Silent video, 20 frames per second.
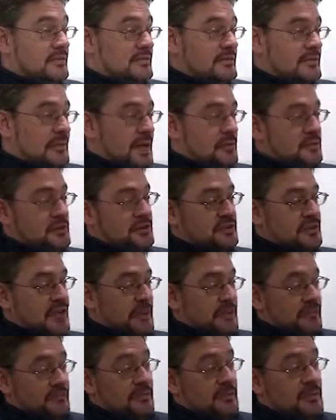that was a
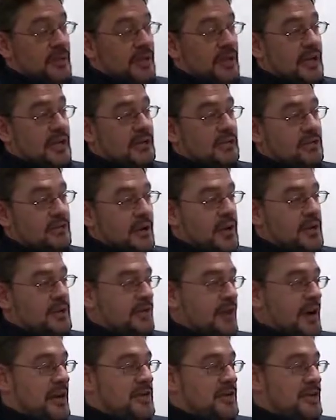step for me in the right
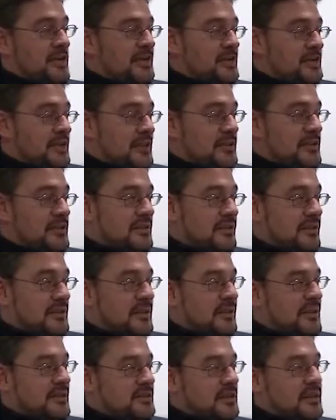direction in the sense
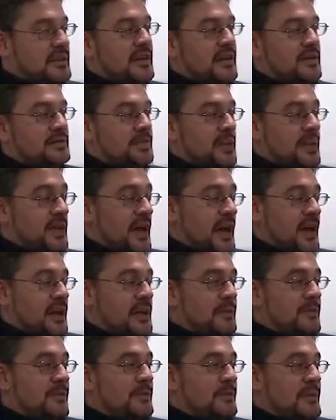that casinos
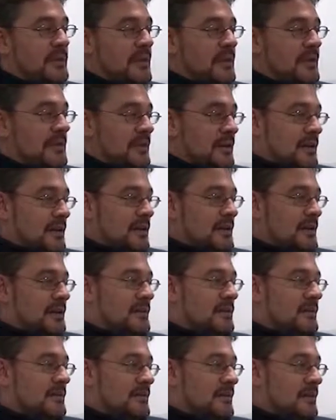became
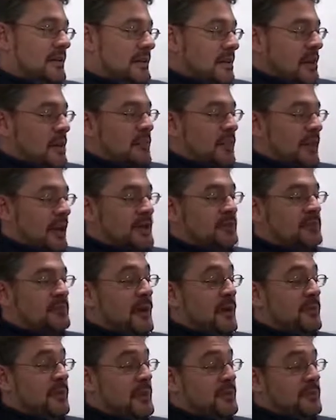a place
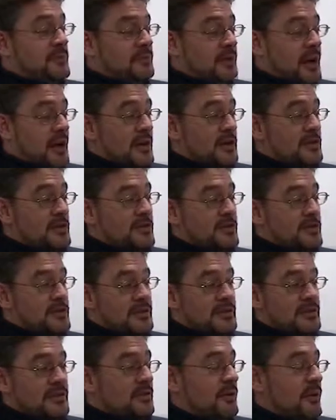where people go
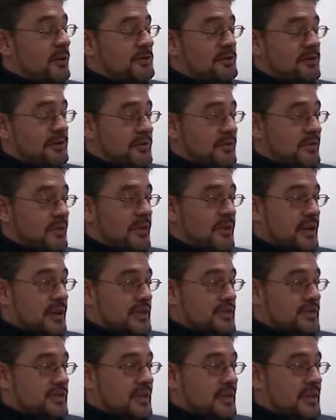to do lots of different
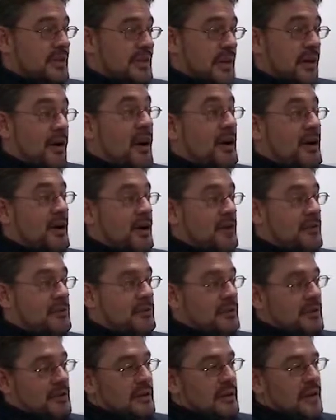things. Now
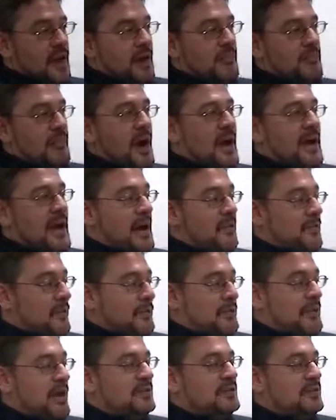I now
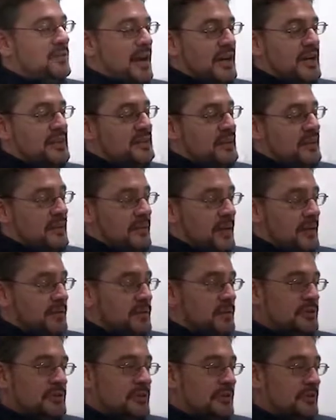probably go to my casino maybe
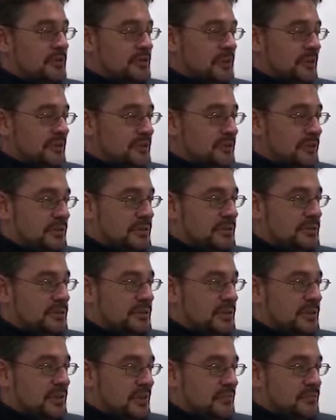once every 6 months.
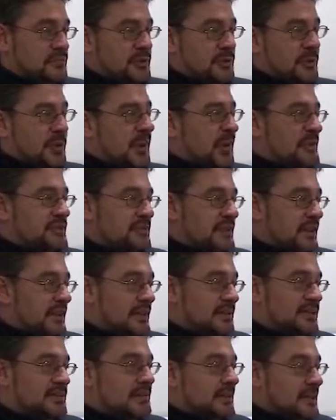I do it less
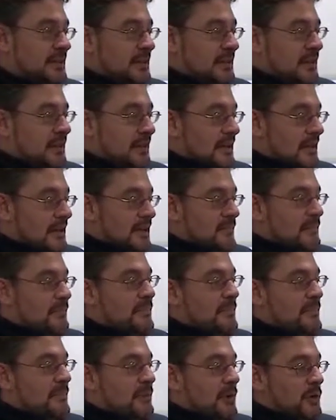now.
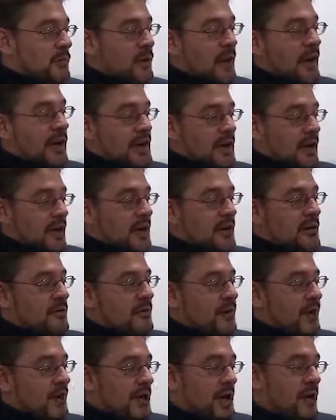But when I go
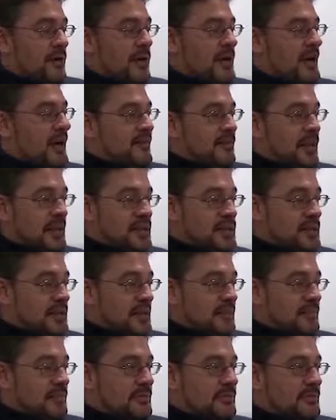in, I have my
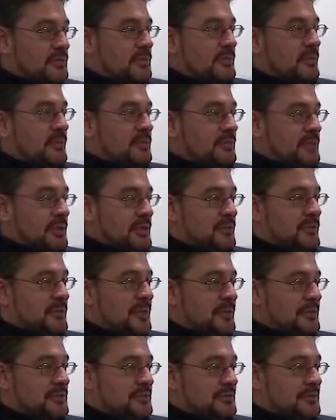cheap cordon bleu
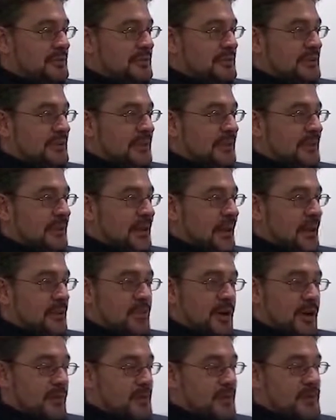meal. Okay, it
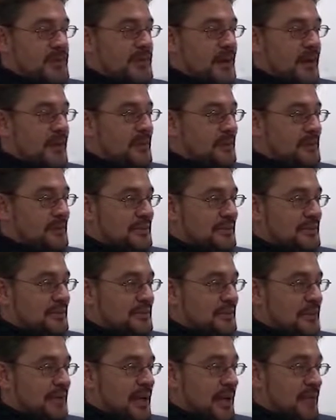might be a tenner.
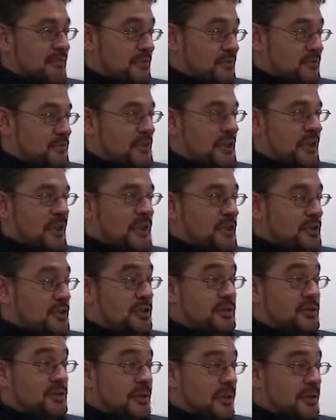Okay, for really
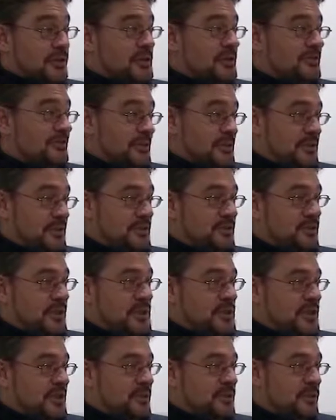good quality food at a
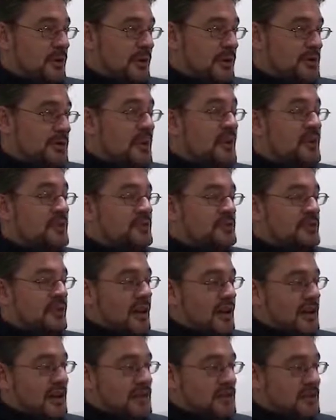really cheap price.
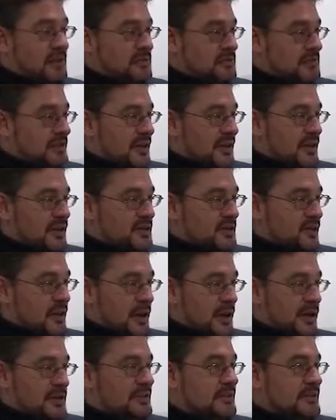Slightly subsidised
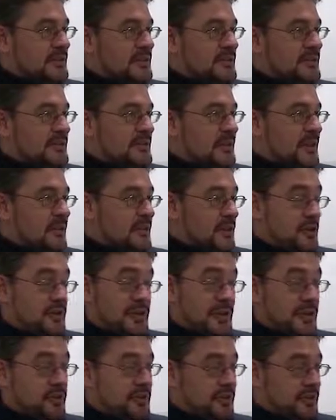pints, that are
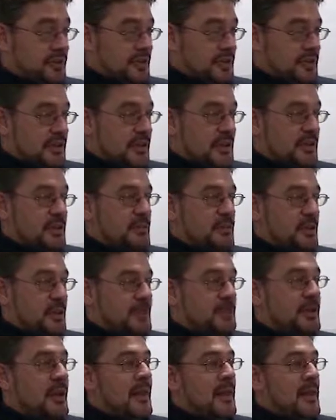cheaper than in the pub.